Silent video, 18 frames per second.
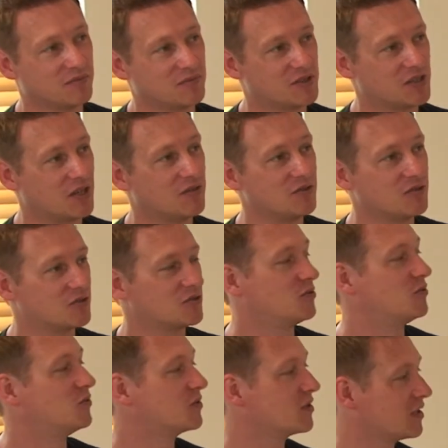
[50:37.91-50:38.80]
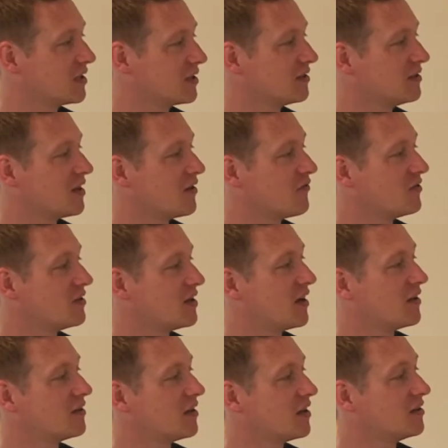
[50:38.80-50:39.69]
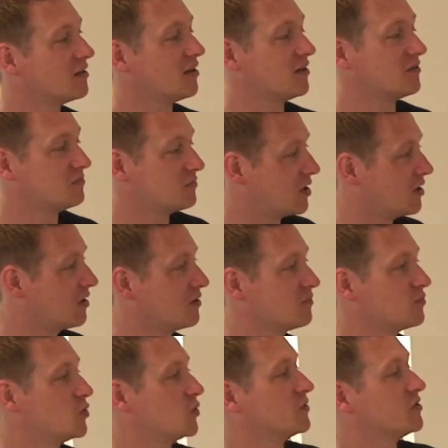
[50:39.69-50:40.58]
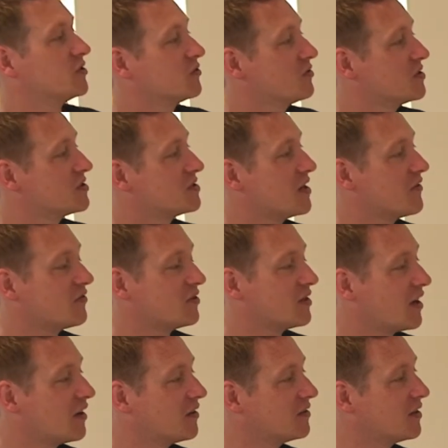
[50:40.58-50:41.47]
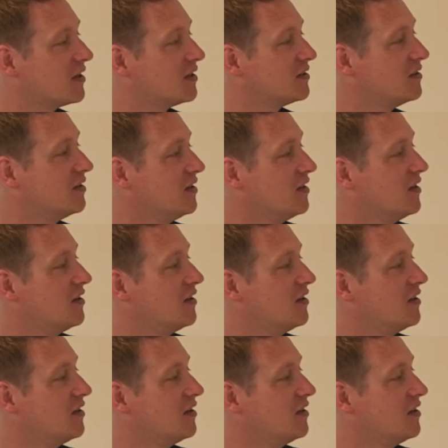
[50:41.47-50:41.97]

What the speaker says: so you're talking and every now and then, like, you know, I'm talking to Chris and every now and then